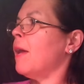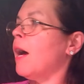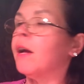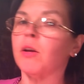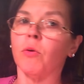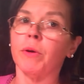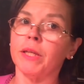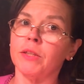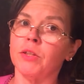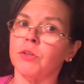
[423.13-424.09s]
not
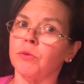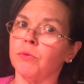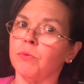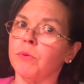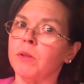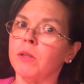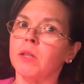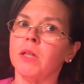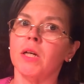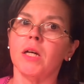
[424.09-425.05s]
going to
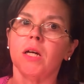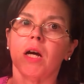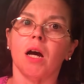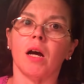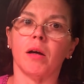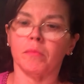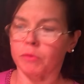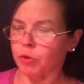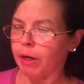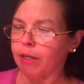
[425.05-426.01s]

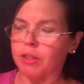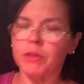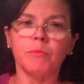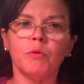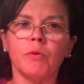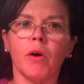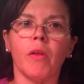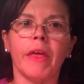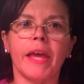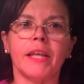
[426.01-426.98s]
try to smooth
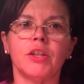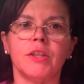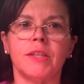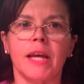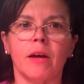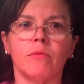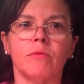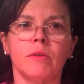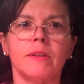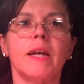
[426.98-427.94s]
all the edges down
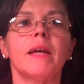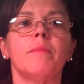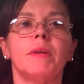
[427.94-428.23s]
real tight,